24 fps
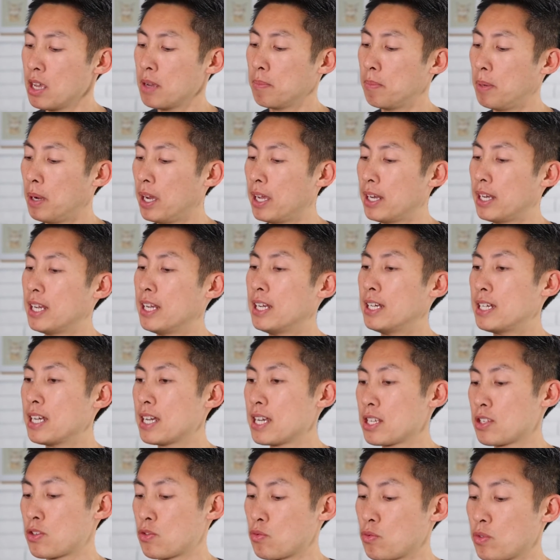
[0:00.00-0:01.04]
but it
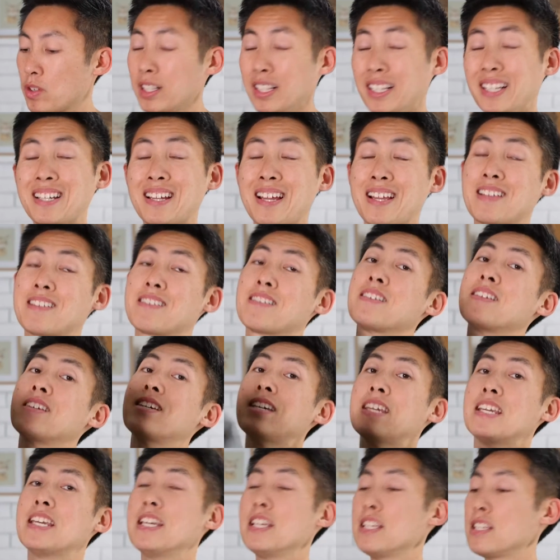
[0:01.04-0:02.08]
does really nicely,
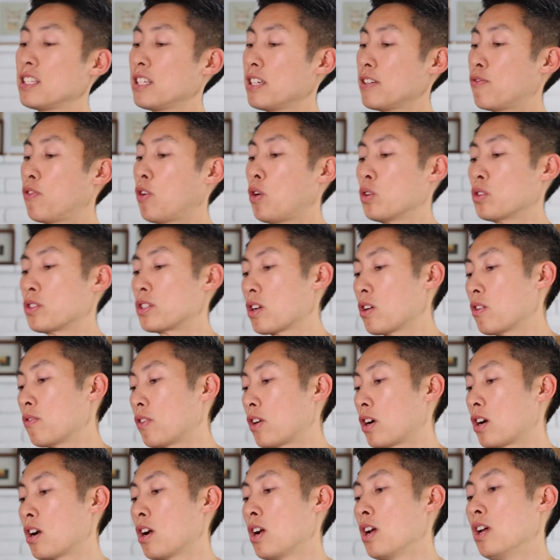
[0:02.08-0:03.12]
easily folds
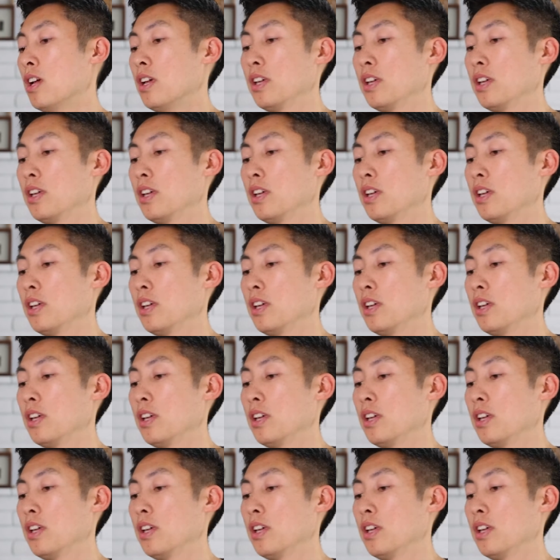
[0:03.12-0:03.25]
over.